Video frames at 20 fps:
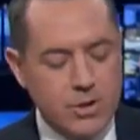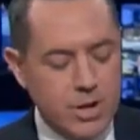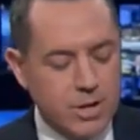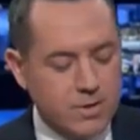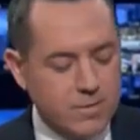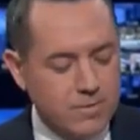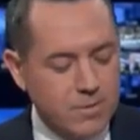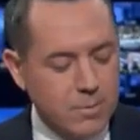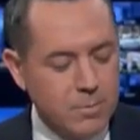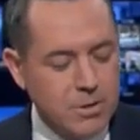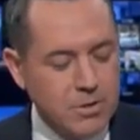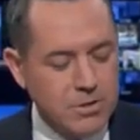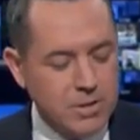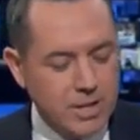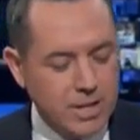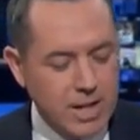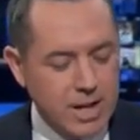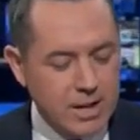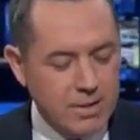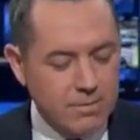Dr. Phil mention
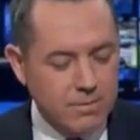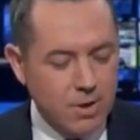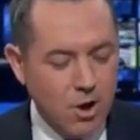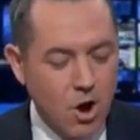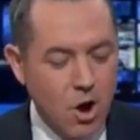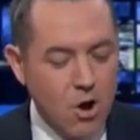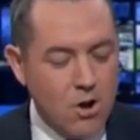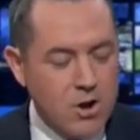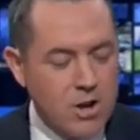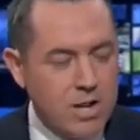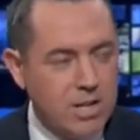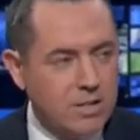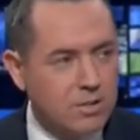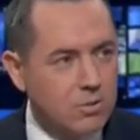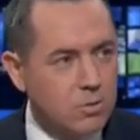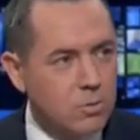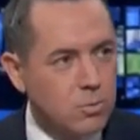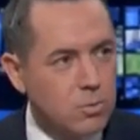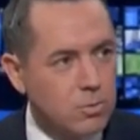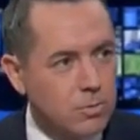it, kind of hardening
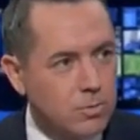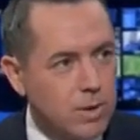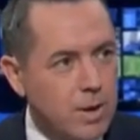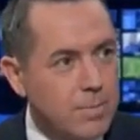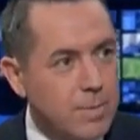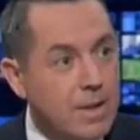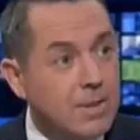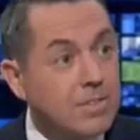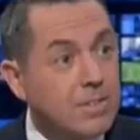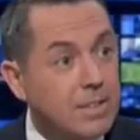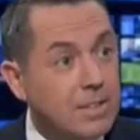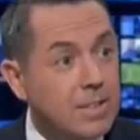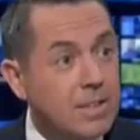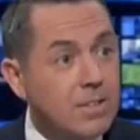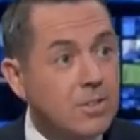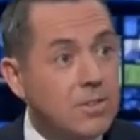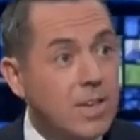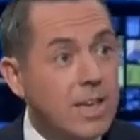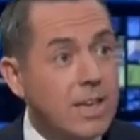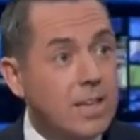schools, right?
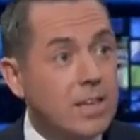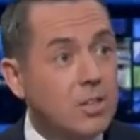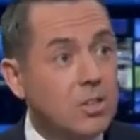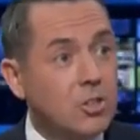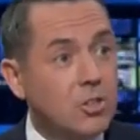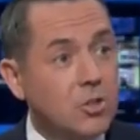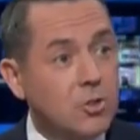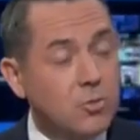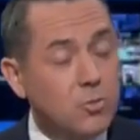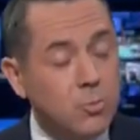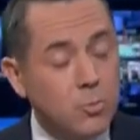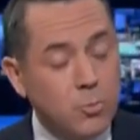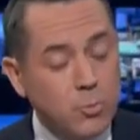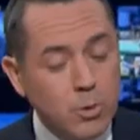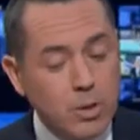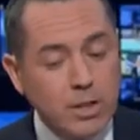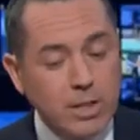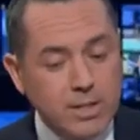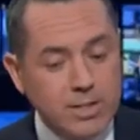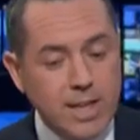Basically, you're
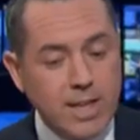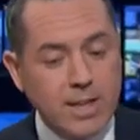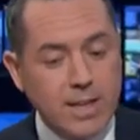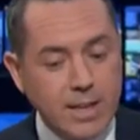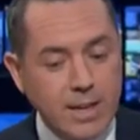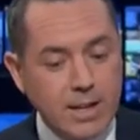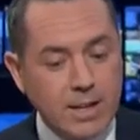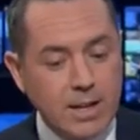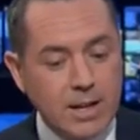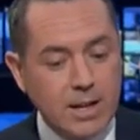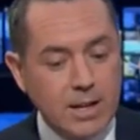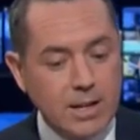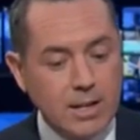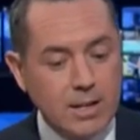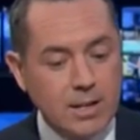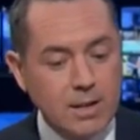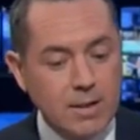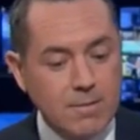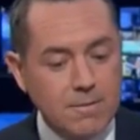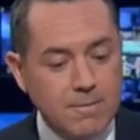really taking
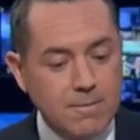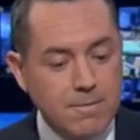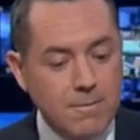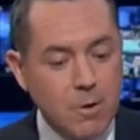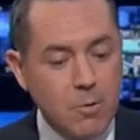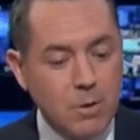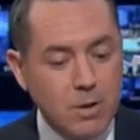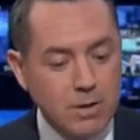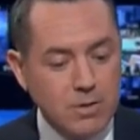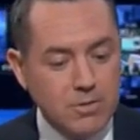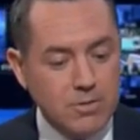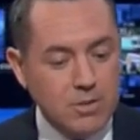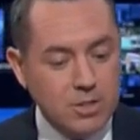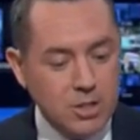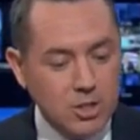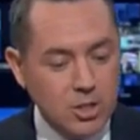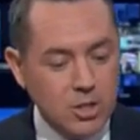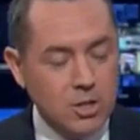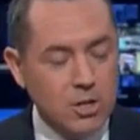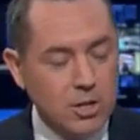a focused
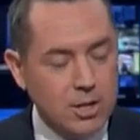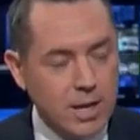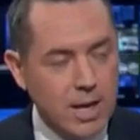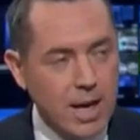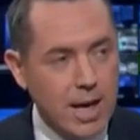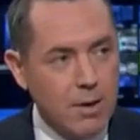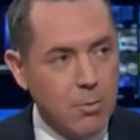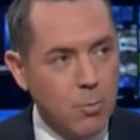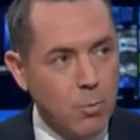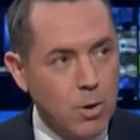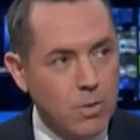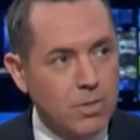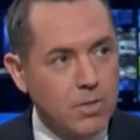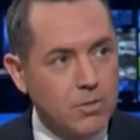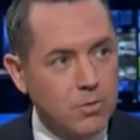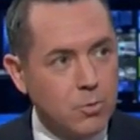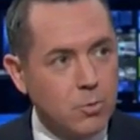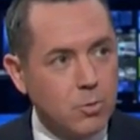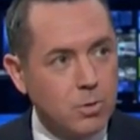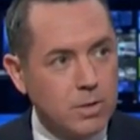look at what
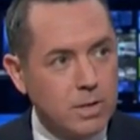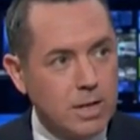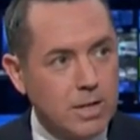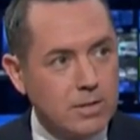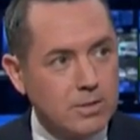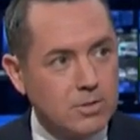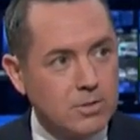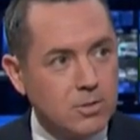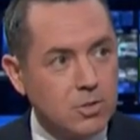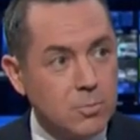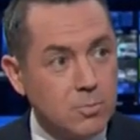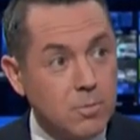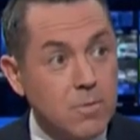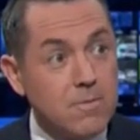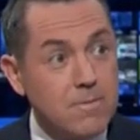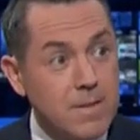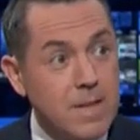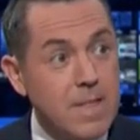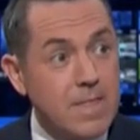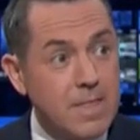the school does to
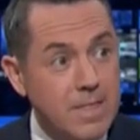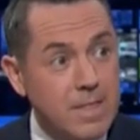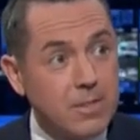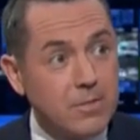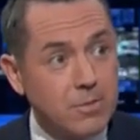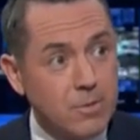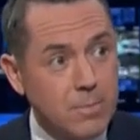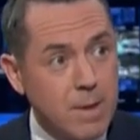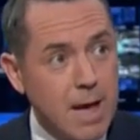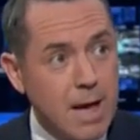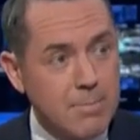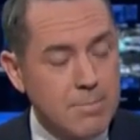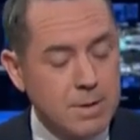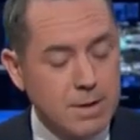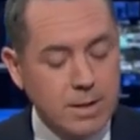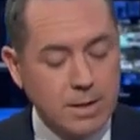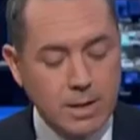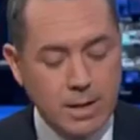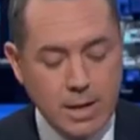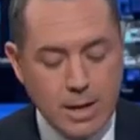prevent this from
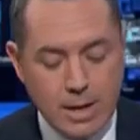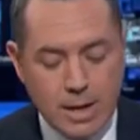happening.